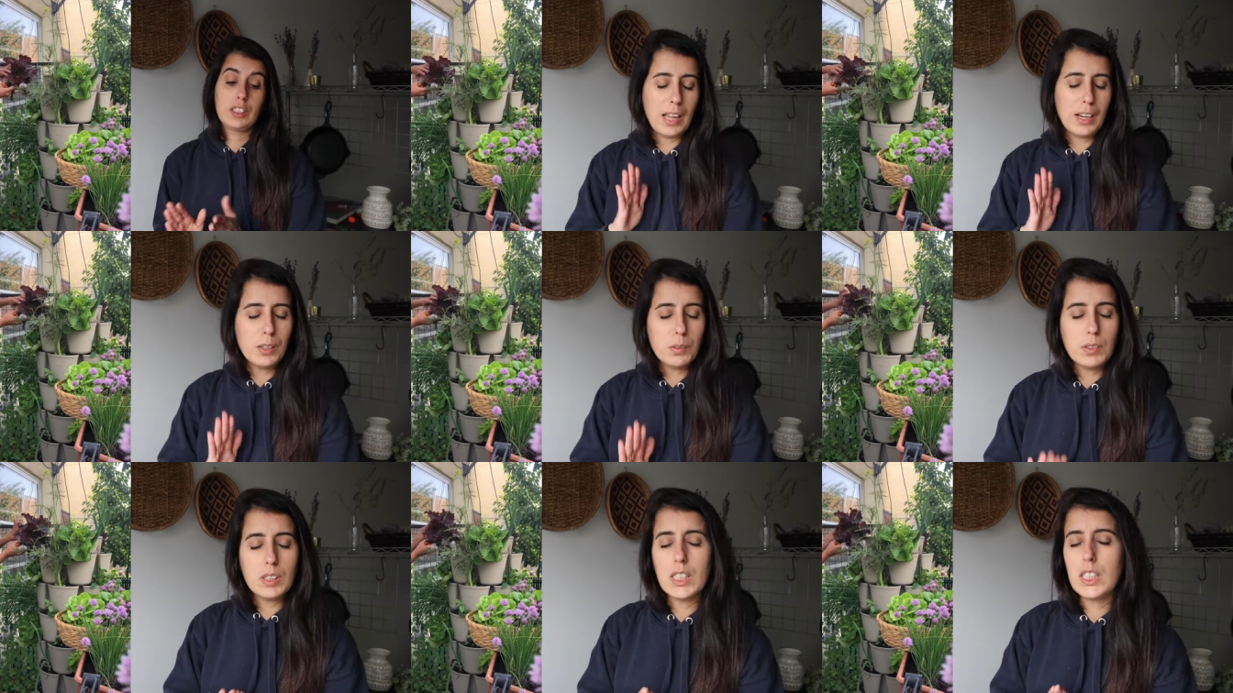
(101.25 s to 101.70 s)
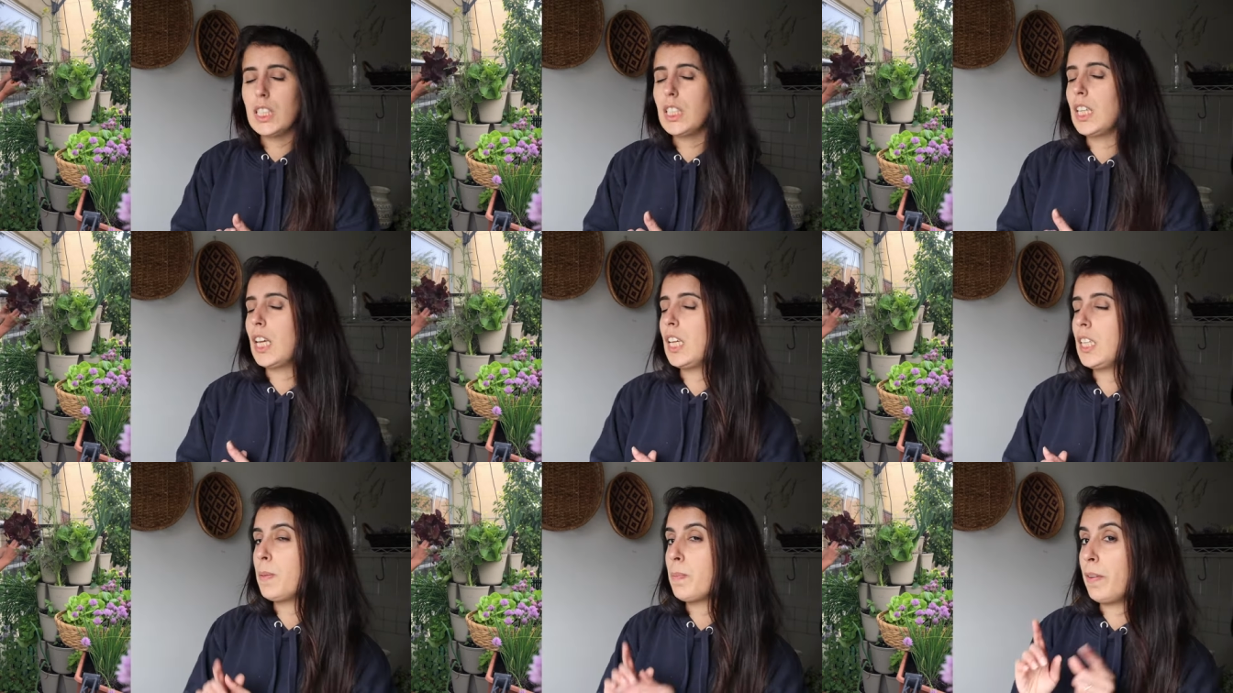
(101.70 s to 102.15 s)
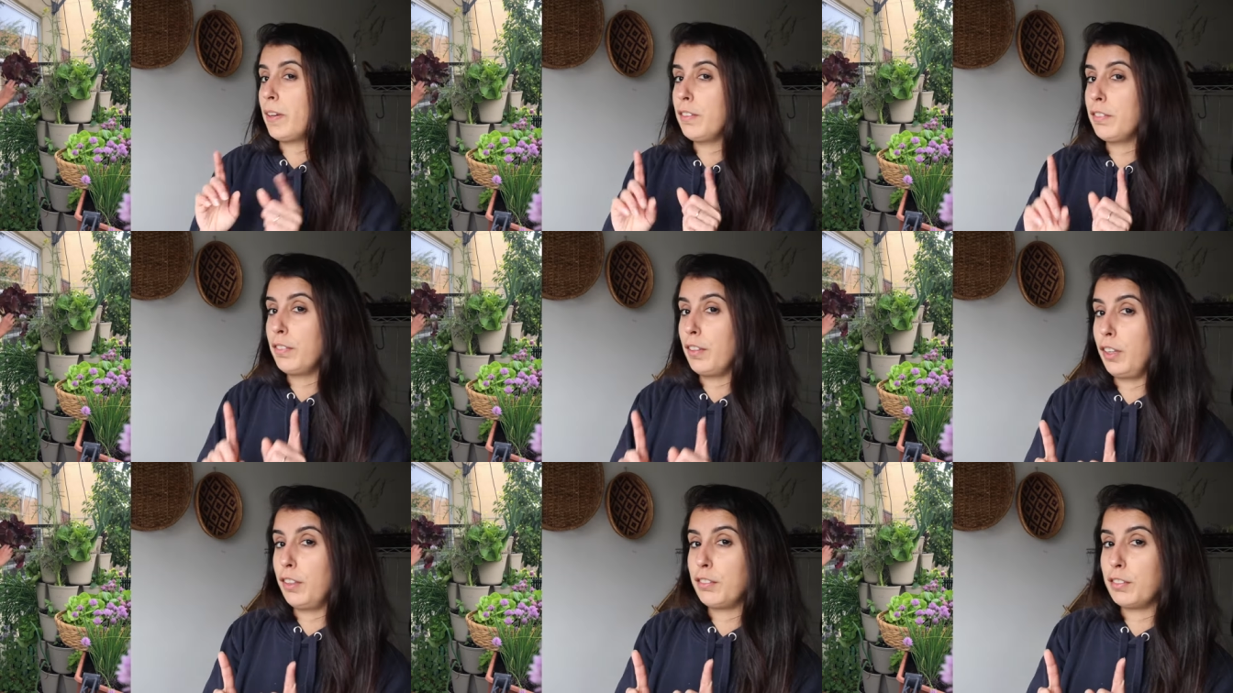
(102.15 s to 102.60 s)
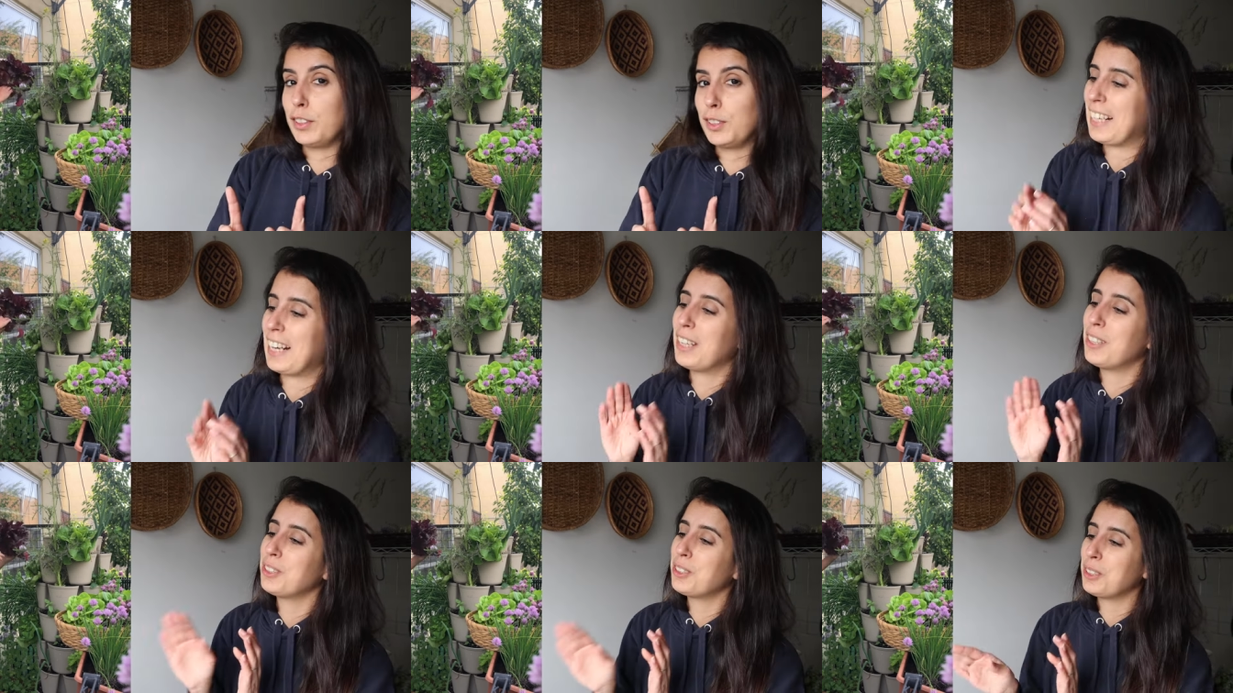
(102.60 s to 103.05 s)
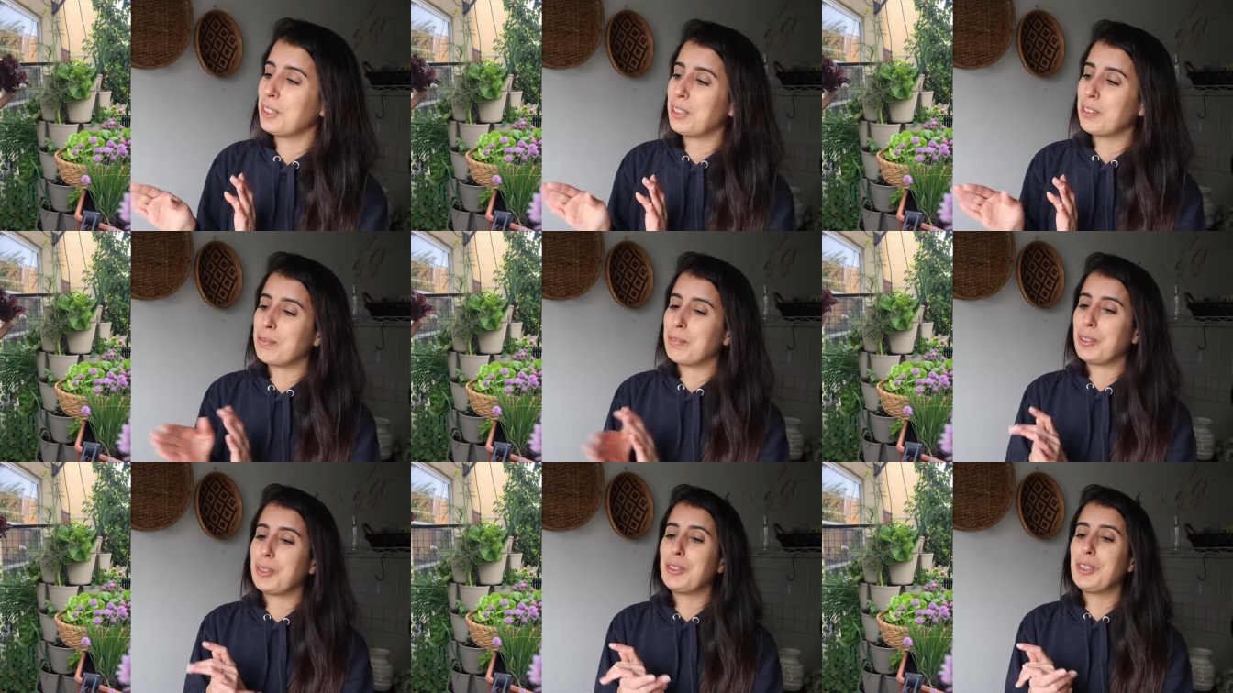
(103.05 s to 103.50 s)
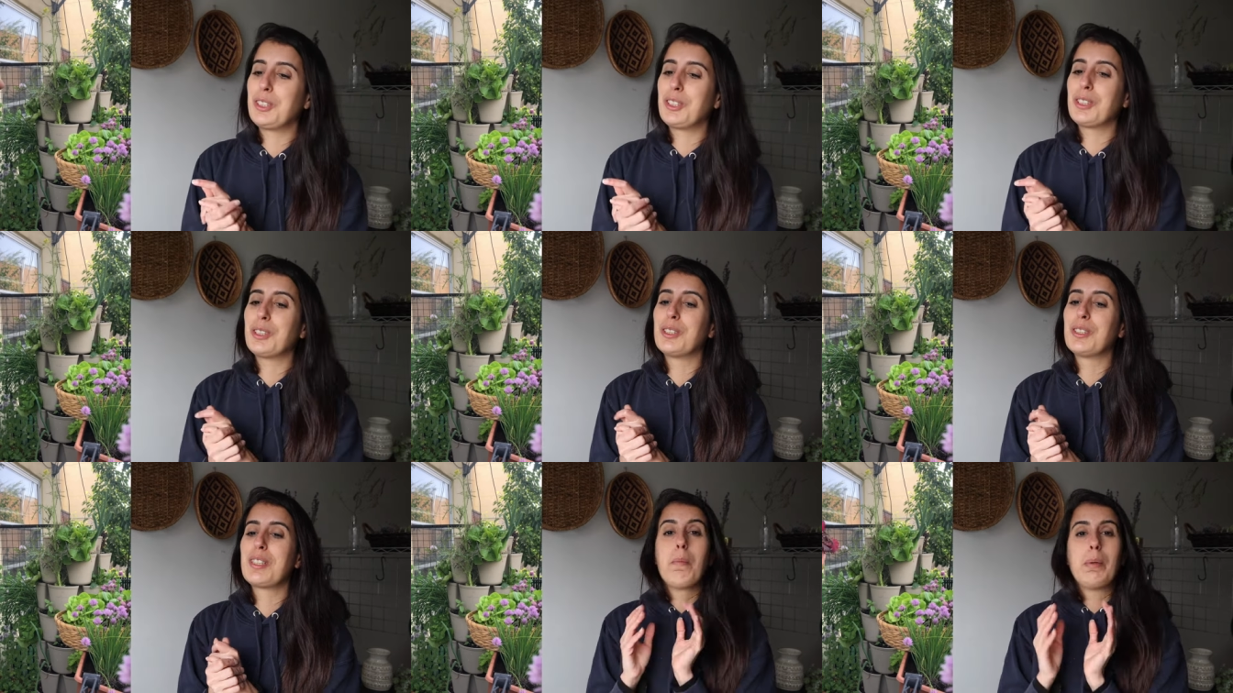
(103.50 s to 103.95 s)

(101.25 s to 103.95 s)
I don't want to say it's my favorite. I also love my originals.